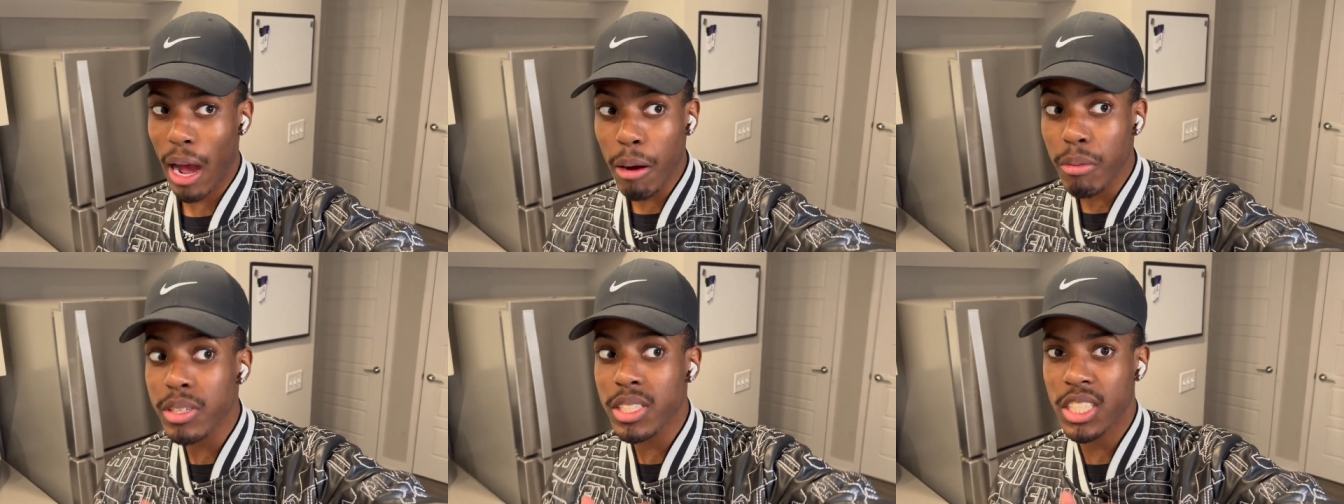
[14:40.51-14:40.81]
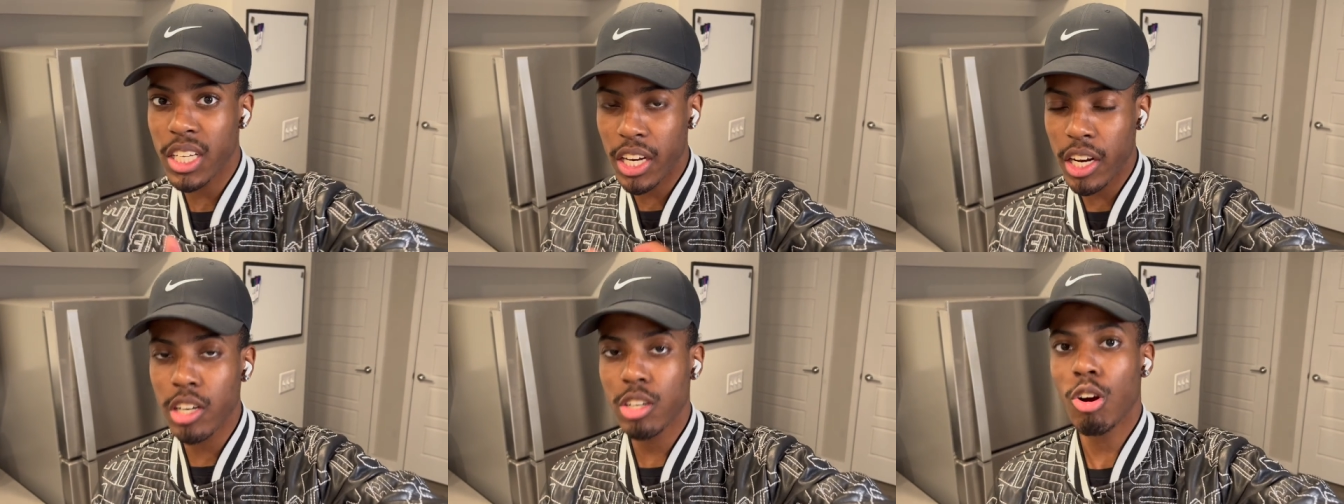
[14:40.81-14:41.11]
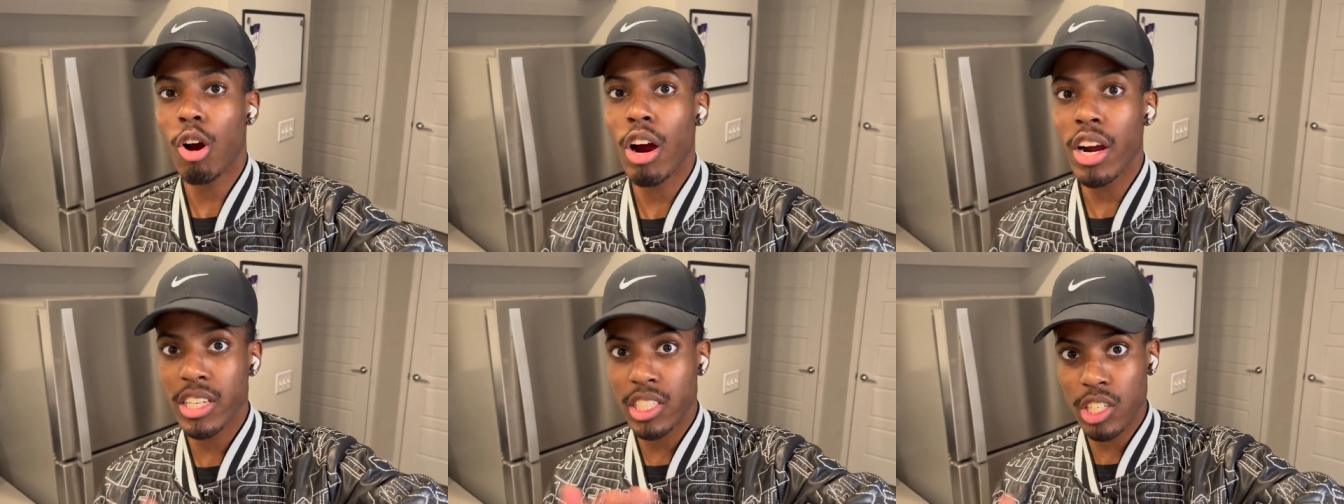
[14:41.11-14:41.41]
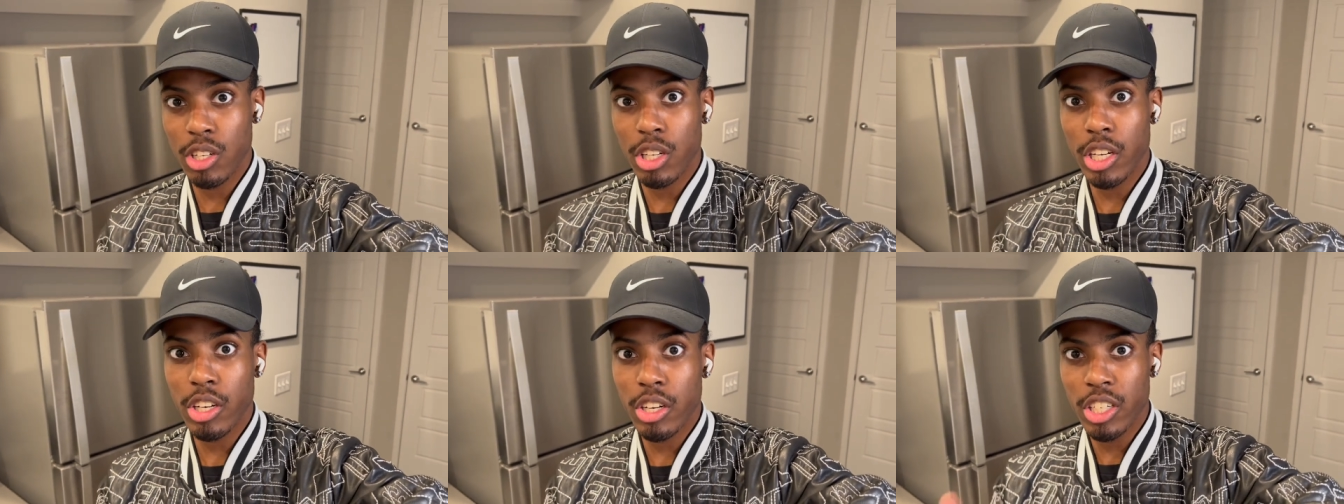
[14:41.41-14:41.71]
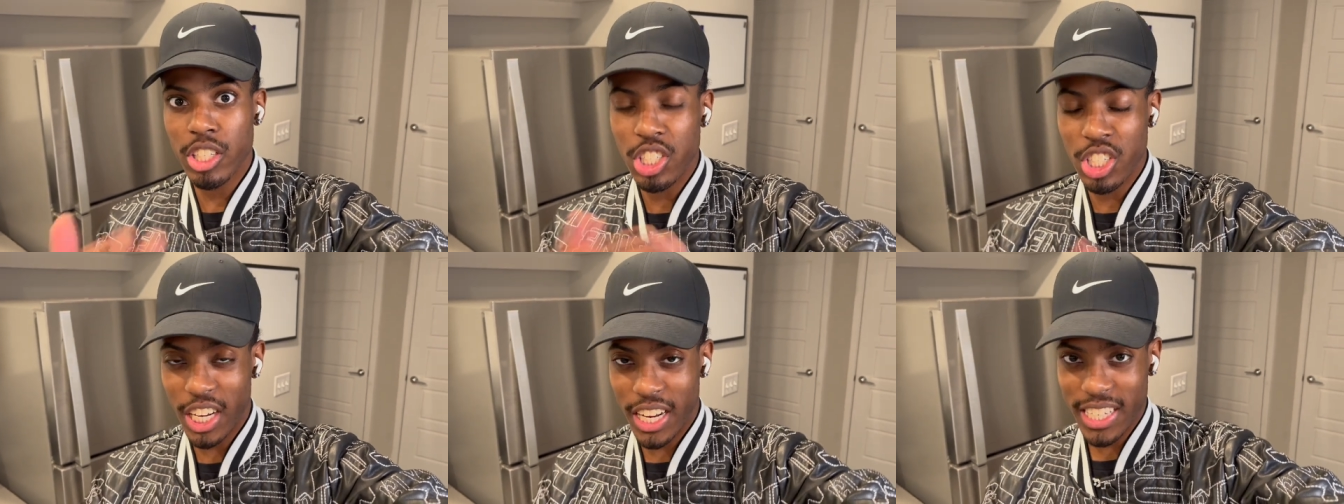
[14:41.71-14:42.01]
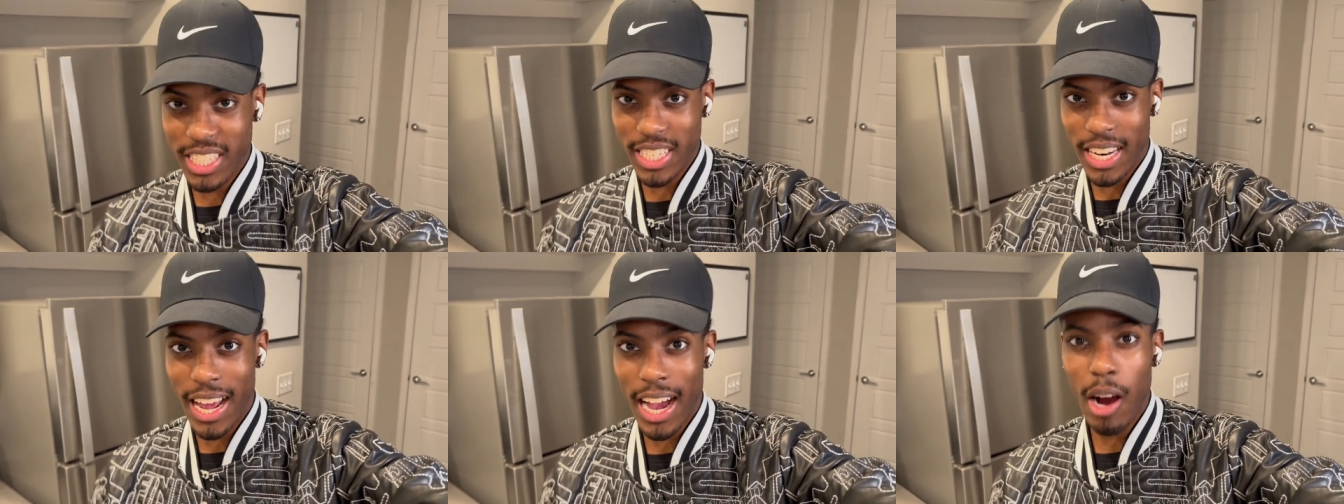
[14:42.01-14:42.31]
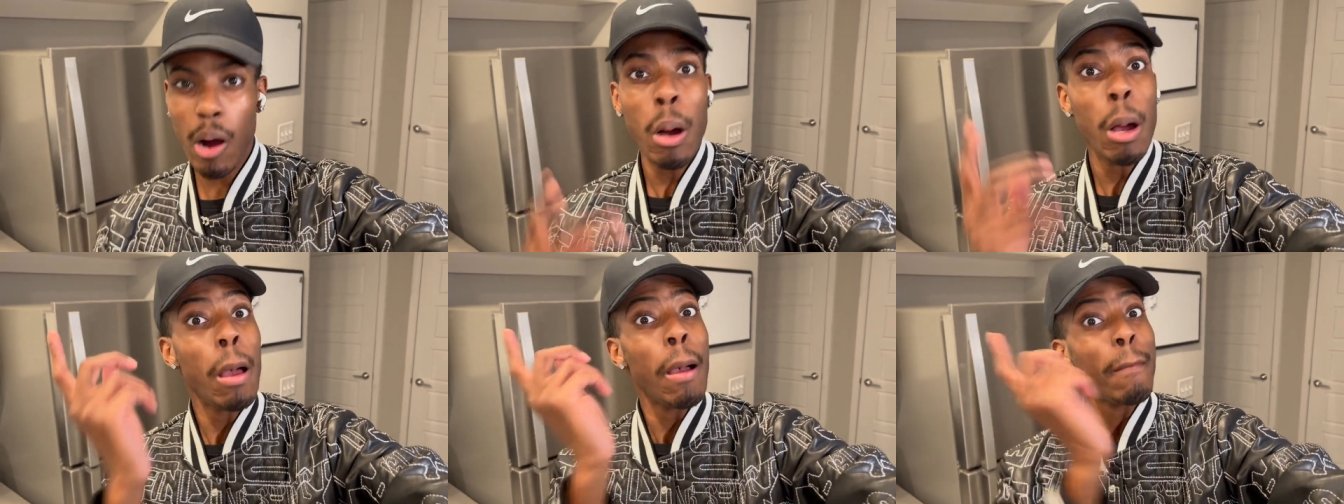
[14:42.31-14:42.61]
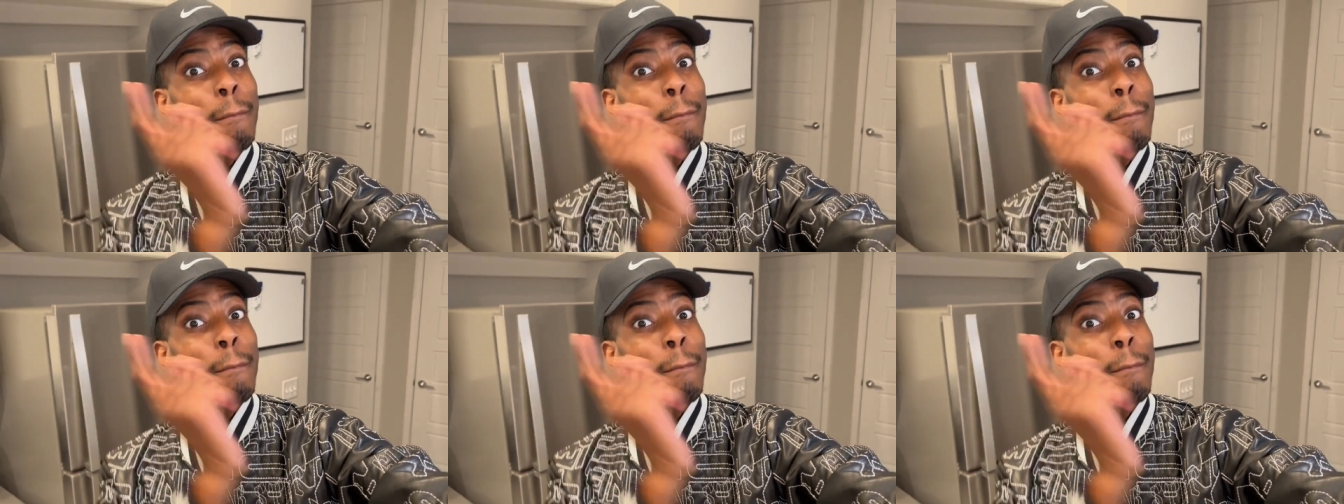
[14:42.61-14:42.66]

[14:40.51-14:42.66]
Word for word: I was sitting in the car until literally just now.